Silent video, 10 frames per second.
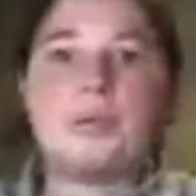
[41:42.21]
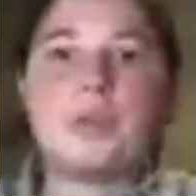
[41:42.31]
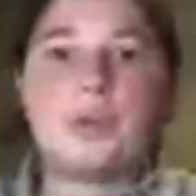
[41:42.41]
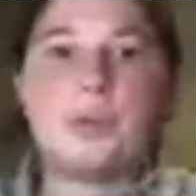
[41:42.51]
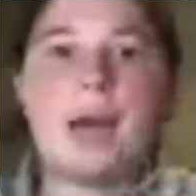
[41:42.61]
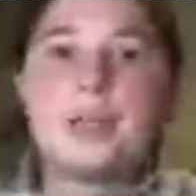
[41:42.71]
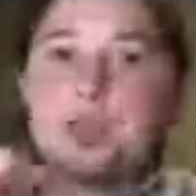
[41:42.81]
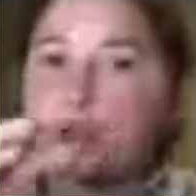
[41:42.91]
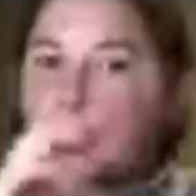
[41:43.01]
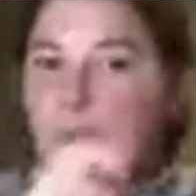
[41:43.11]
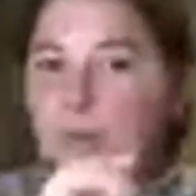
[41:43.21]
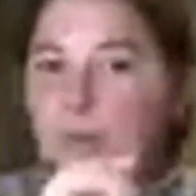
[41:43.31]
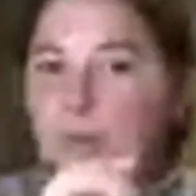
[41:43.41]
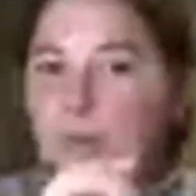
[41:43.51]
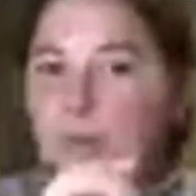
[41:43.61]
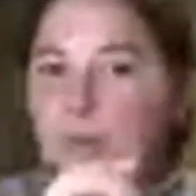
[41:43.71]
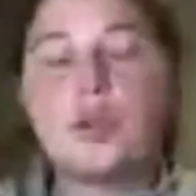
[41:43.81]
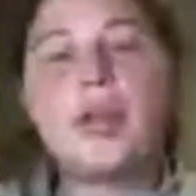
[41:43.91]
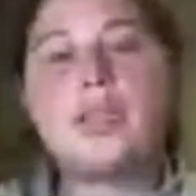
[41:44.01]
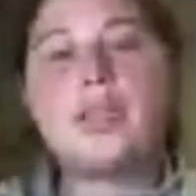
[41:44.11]
So I
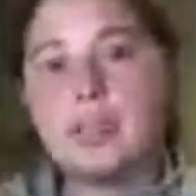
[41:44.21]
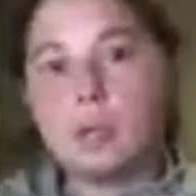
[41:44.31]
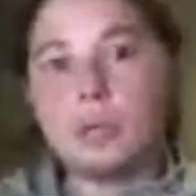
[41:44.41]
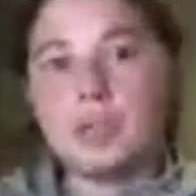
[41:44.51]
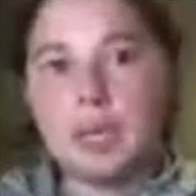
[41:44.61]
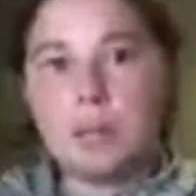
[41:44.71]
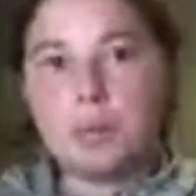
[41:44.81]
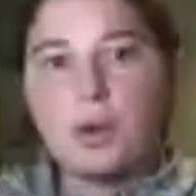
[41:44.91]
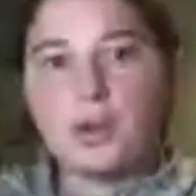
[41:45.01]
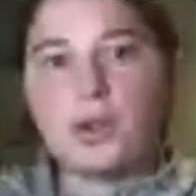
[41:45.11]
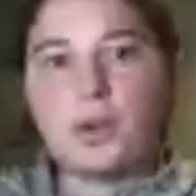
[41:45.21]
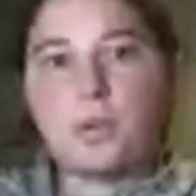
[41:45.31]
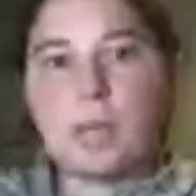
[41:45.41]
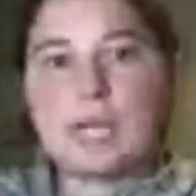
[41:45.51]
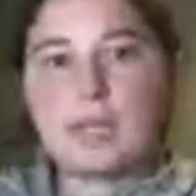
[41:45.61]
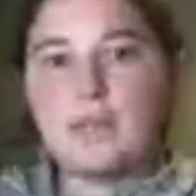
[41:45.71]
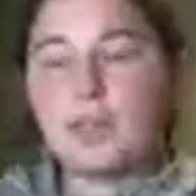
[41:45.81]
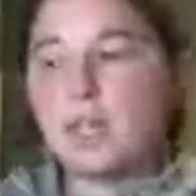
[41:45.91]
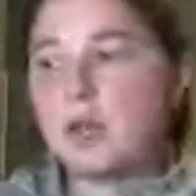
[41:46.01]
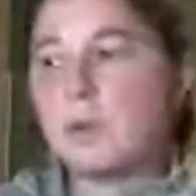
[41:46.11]
try to double dip on that weekly
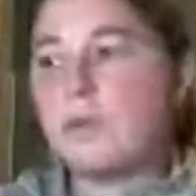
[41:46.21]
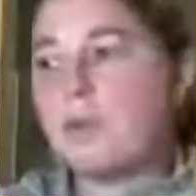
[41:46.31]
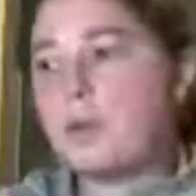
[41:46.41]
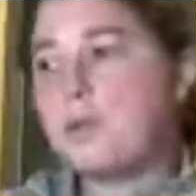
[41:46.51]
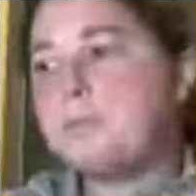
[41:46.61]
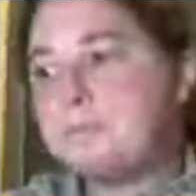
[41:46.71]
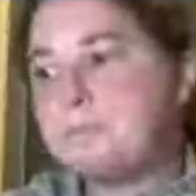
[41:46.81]
video review,